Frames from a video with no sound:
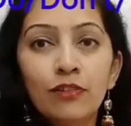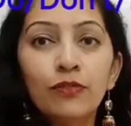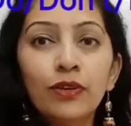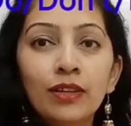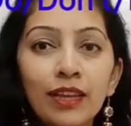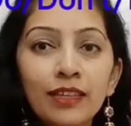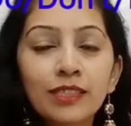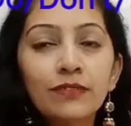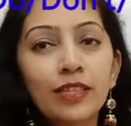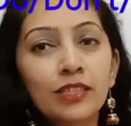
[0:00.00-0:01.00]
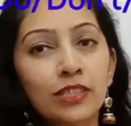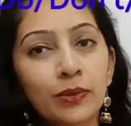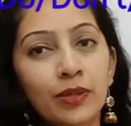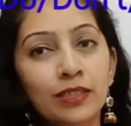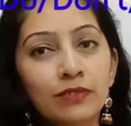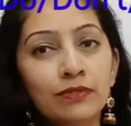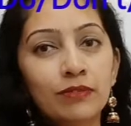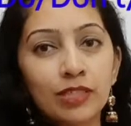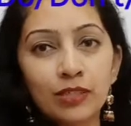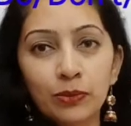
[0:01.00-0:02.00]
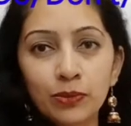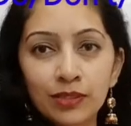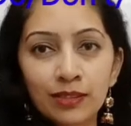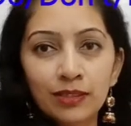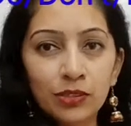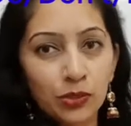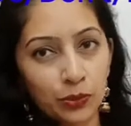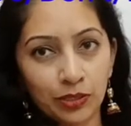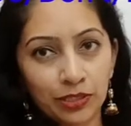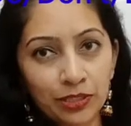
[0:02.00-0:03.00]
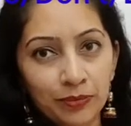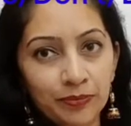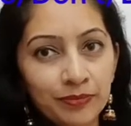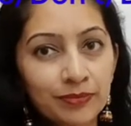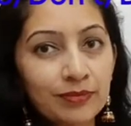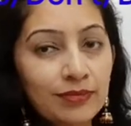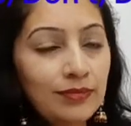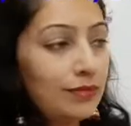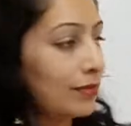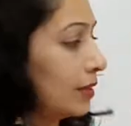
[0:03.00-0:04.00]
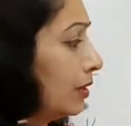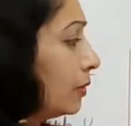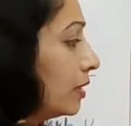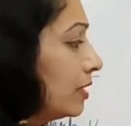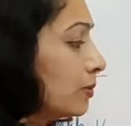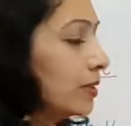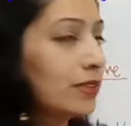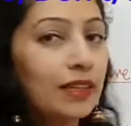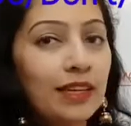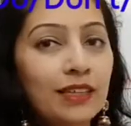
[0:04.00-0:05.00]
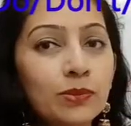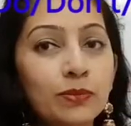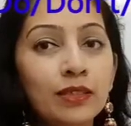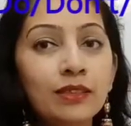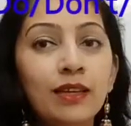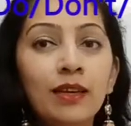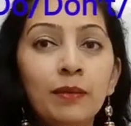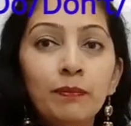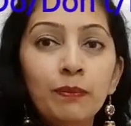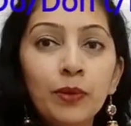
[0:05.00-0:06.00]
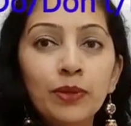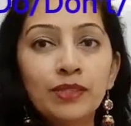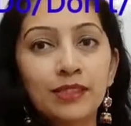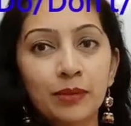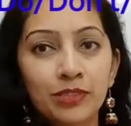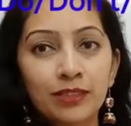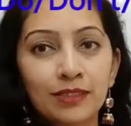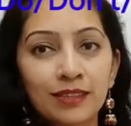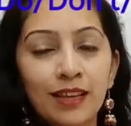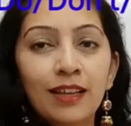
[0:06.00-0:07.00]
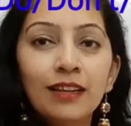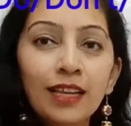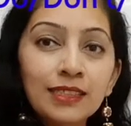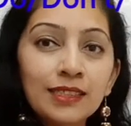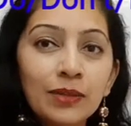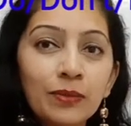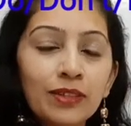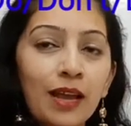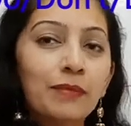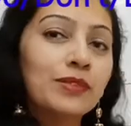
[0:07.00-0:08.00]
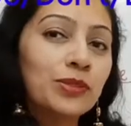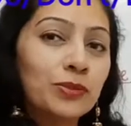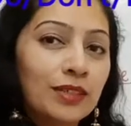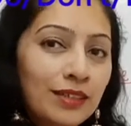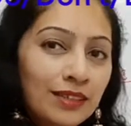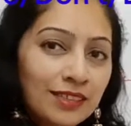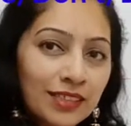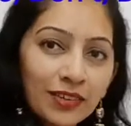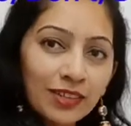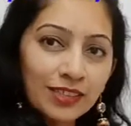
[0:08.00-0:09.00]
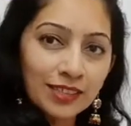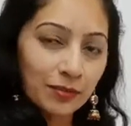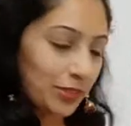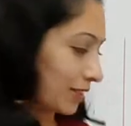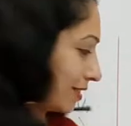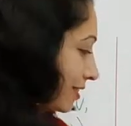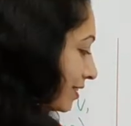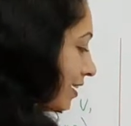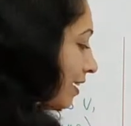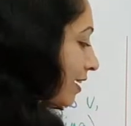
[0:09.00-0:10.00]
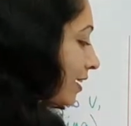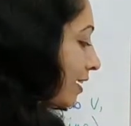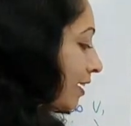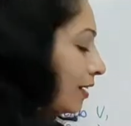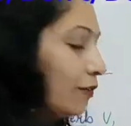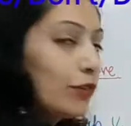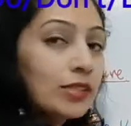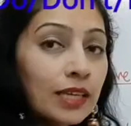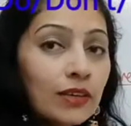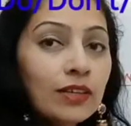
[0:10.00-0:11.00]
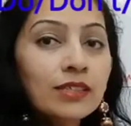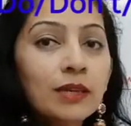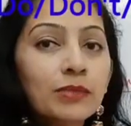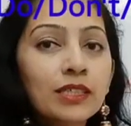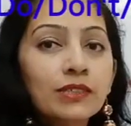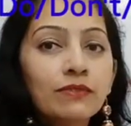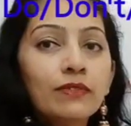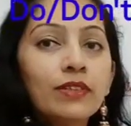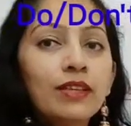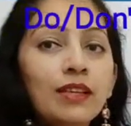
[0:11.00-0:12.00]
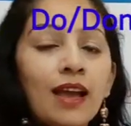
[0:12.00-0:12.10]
for negative interrogative we will use don't. Now this was the case with plural subjects. Let's see what happens to the singular subjects. For singular subjects we will